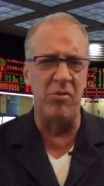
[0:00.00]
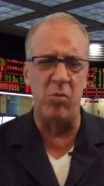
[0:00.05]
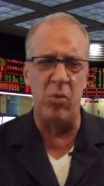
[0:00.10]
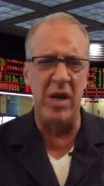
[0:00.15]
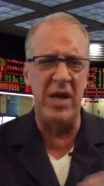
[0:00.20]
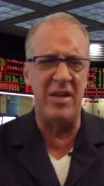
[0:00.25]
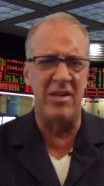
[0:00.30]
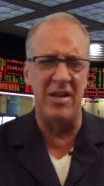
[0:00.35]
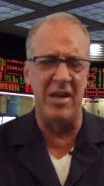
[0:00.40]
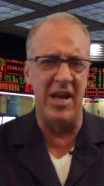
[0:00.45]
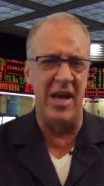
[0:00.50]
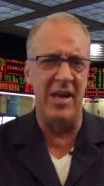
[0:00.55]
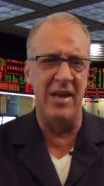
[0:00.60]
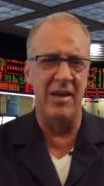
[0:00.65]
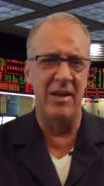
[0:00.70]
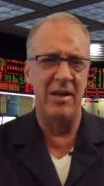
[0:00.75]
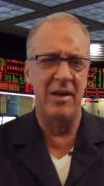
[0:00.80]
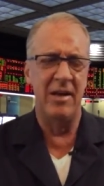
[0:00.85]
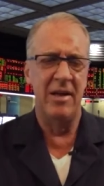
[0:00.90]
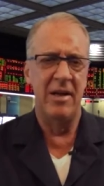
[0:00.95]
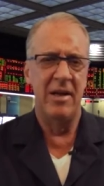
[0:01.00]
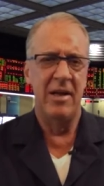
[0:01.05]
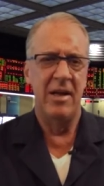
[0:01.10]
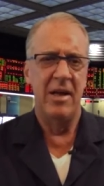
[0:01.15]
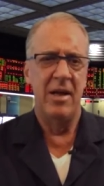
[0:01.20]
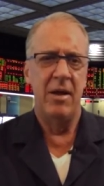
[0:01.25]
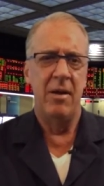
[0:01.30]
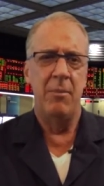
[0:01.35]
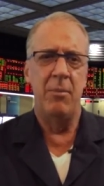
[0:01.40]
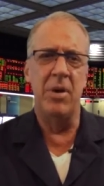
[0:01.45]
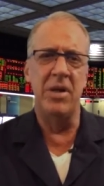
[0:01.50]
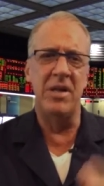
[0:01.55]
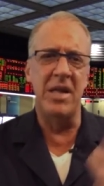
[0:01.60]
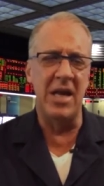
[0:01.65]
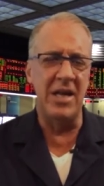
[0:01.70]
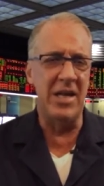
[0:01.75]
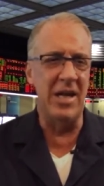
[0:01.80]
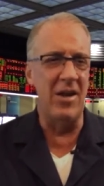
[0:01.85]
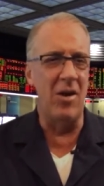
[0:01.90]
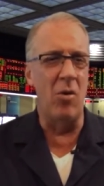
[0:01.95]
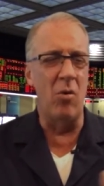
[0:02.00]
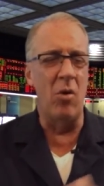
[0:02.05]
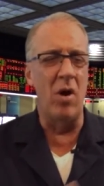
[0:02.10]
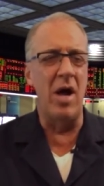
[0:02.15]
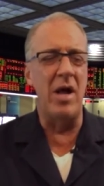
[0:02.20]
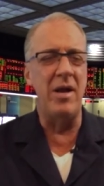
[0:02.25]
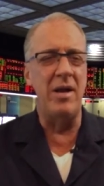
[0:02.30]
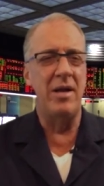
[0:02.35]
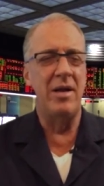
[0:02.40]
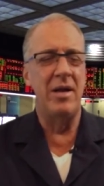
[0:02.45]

weak today, but then you know what?